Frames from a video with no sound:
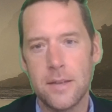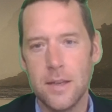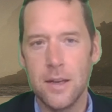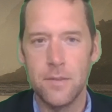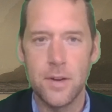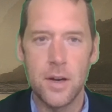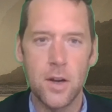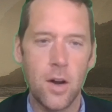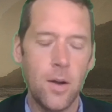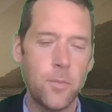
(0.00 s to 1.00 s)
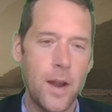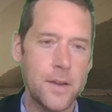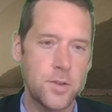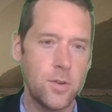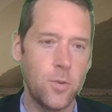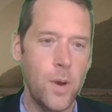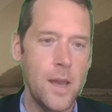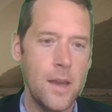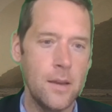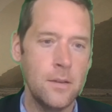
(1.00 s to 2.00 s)
in a very calm, rational
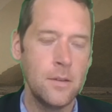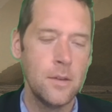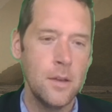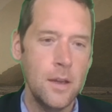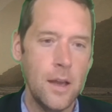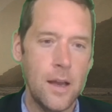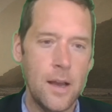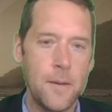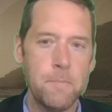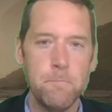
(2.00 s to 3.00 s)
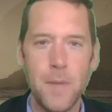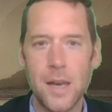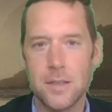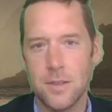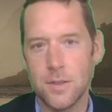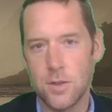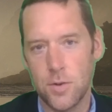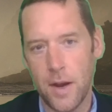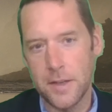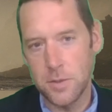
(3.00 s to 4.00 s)
way, medicine
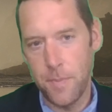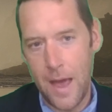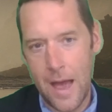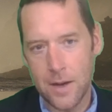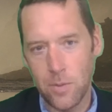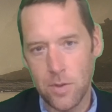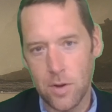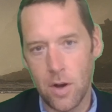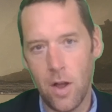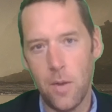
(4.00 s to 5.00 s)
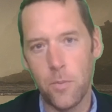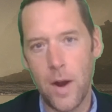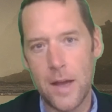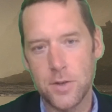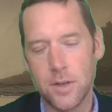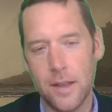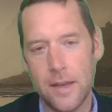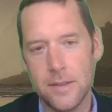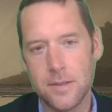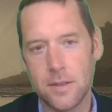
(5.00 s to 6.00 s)
strikes back with calm, rational
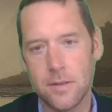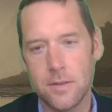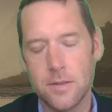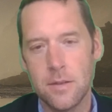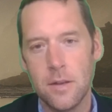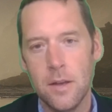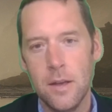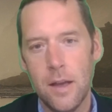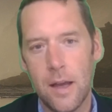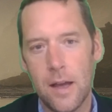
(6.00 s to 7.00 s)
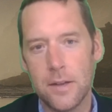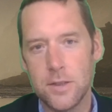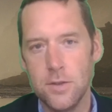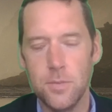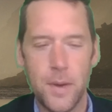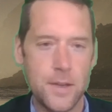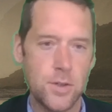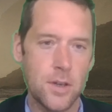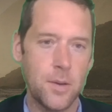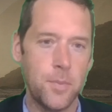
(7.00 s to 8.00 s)
answers to
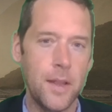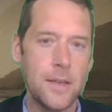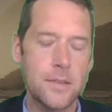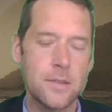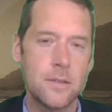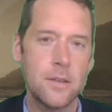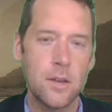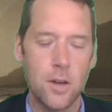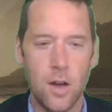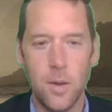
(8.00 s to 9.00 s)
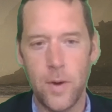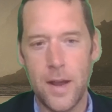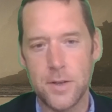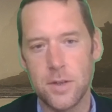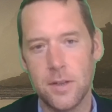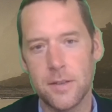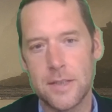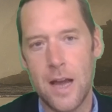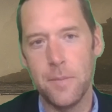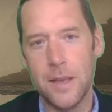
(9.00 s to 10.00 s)
patient complaints. Calm, rational,
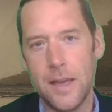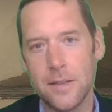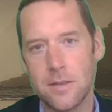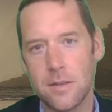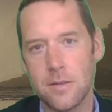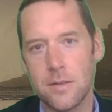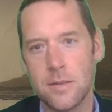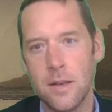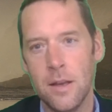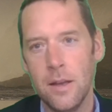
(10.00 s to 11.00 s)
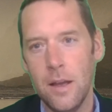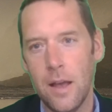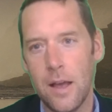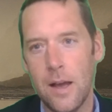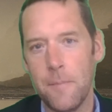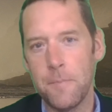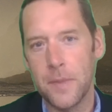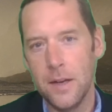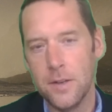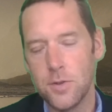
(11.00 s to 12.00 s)
timely answers
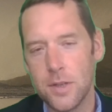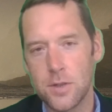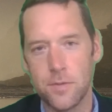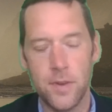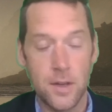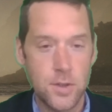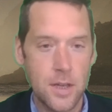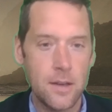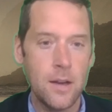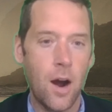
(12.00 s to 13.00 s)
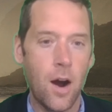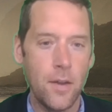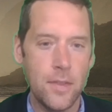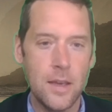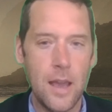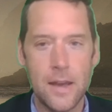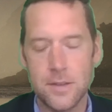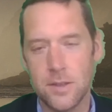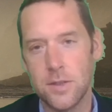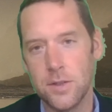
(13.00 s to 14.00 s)
in a judicial function are the
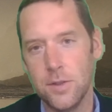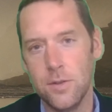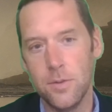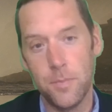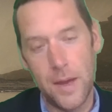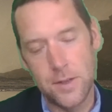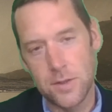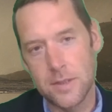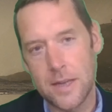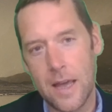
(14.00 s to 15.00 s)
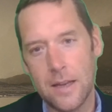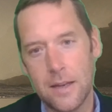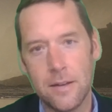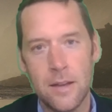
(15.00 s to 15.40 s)
answer to patients getting